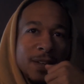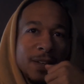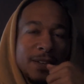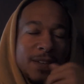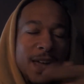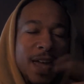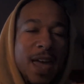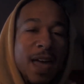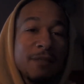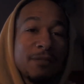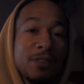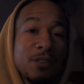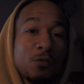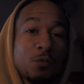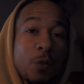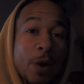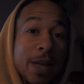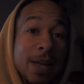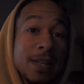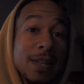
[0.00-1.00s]
They
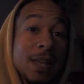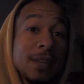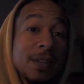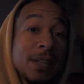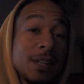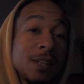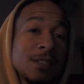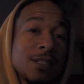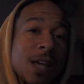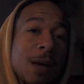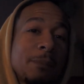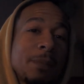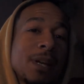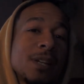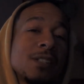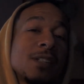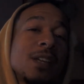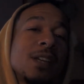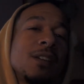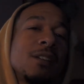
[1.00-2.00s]
haven't ran at the hilltop
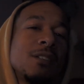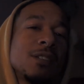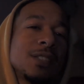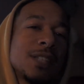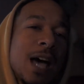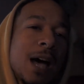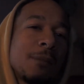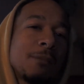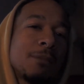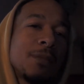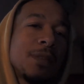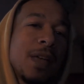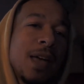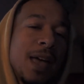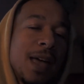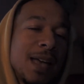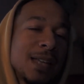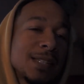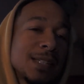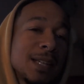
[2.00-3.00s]
because the hilltop
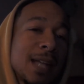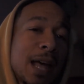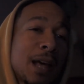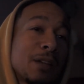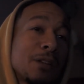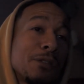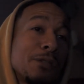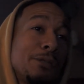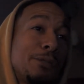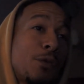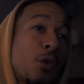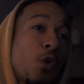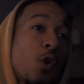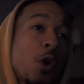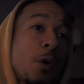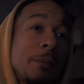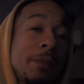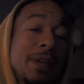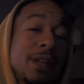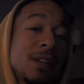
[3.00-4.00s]
has a lot of
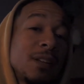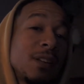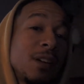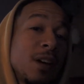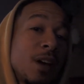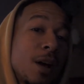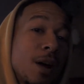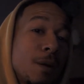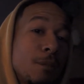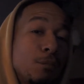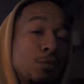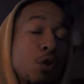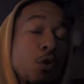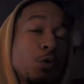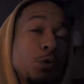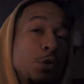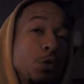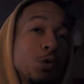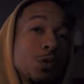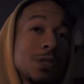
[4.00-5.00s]
farming
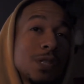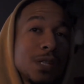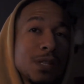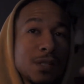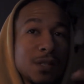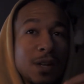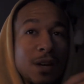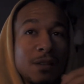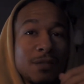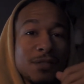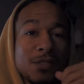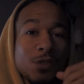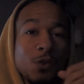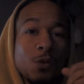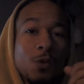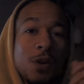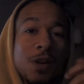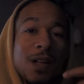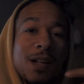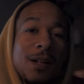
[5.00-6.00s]
produce and stuff.
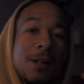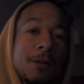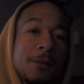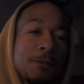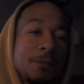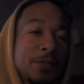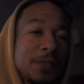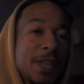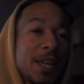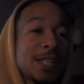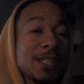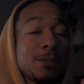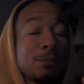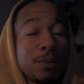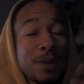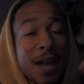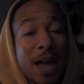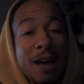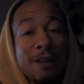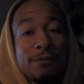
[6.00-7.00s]
So they
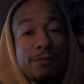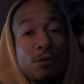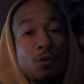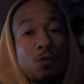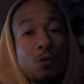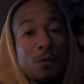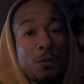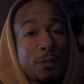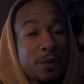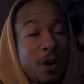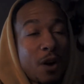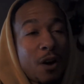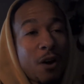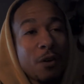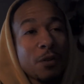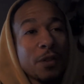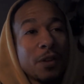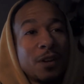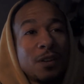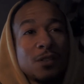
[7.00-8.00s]
supply food for
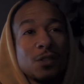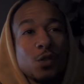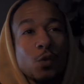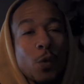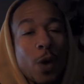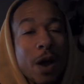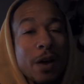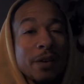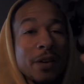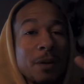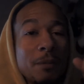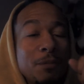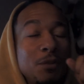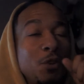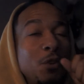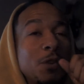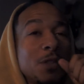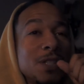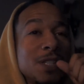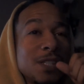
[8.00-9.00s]
all the surrounding
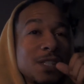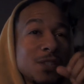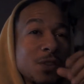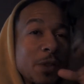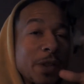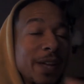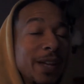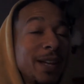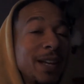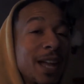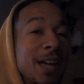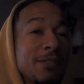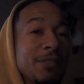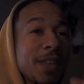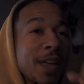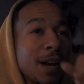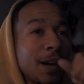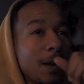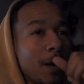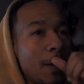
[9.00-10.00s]
communities. So they left
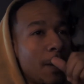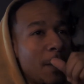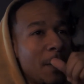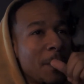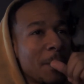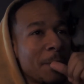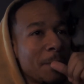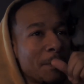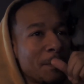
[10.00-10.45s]
that alone.